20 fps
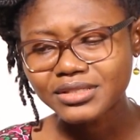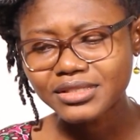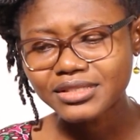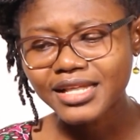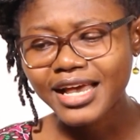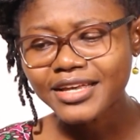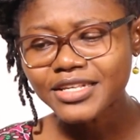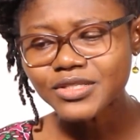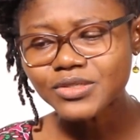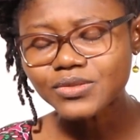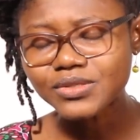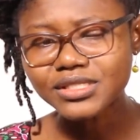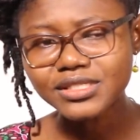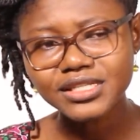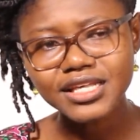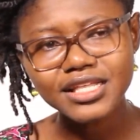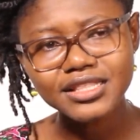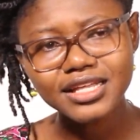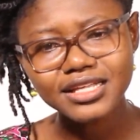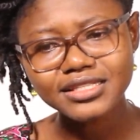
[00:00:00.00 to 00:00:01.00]
nice to
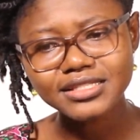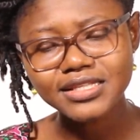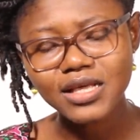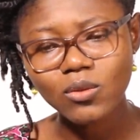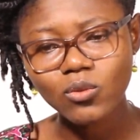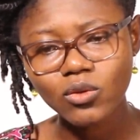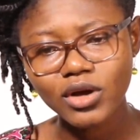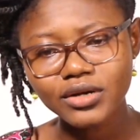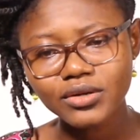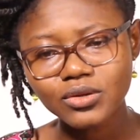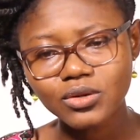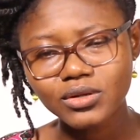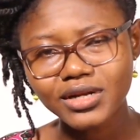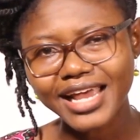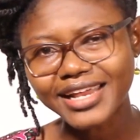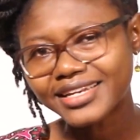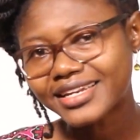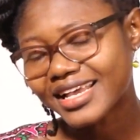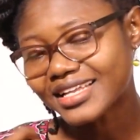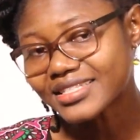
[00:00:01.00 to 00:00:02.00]
see that someone could
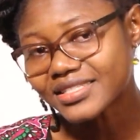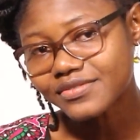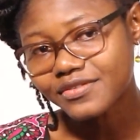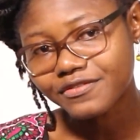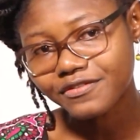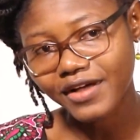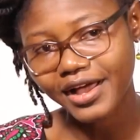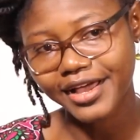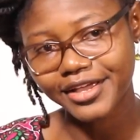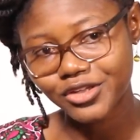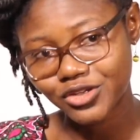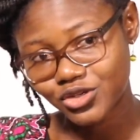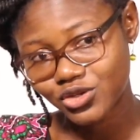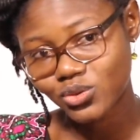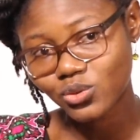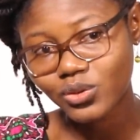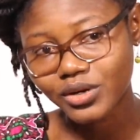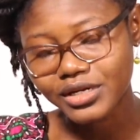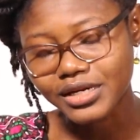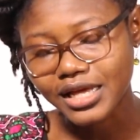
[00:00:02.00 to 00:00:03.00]
identify
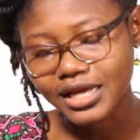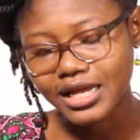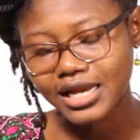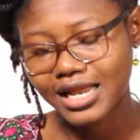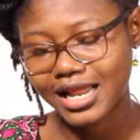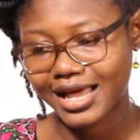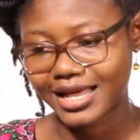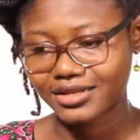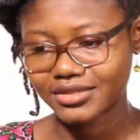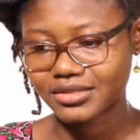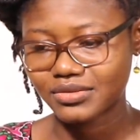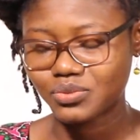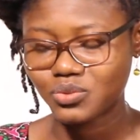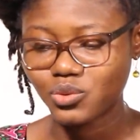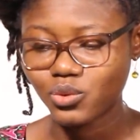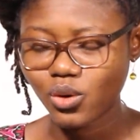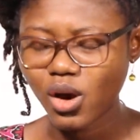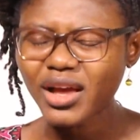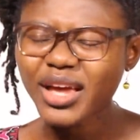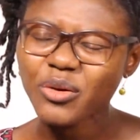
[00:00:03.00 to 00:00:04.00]
you in a class.
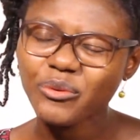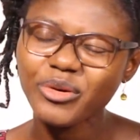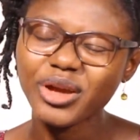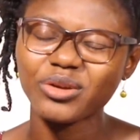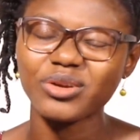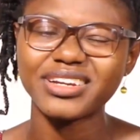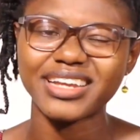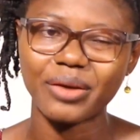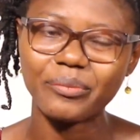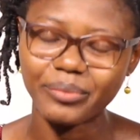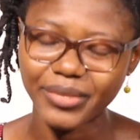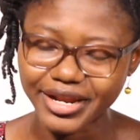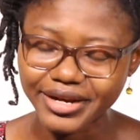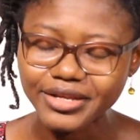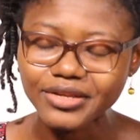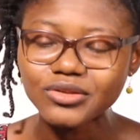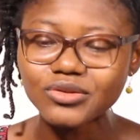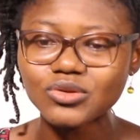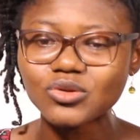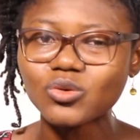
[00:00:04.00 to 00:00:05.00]
Okay, we're not that
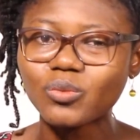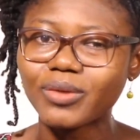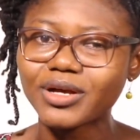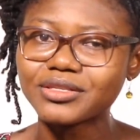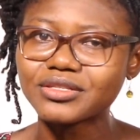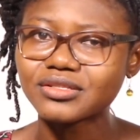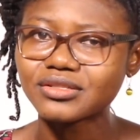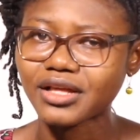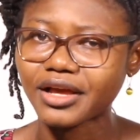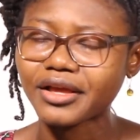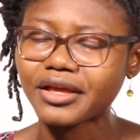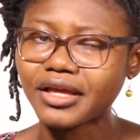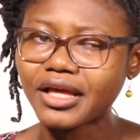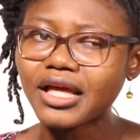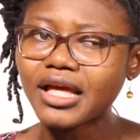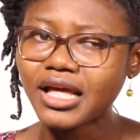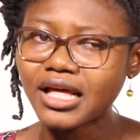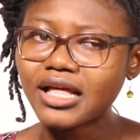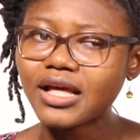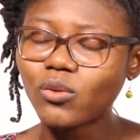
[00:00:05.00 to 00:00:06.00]
many too, but like
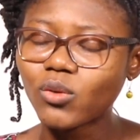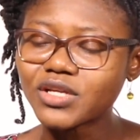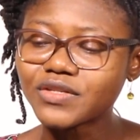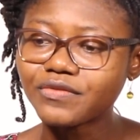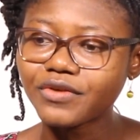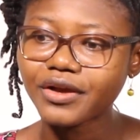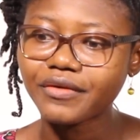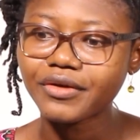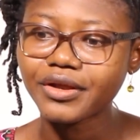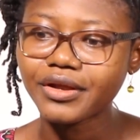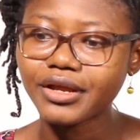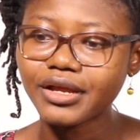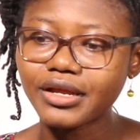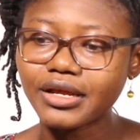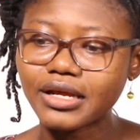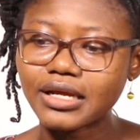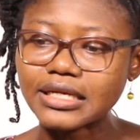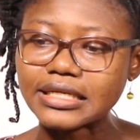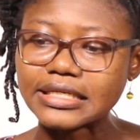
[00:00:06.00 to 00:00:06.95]
it was very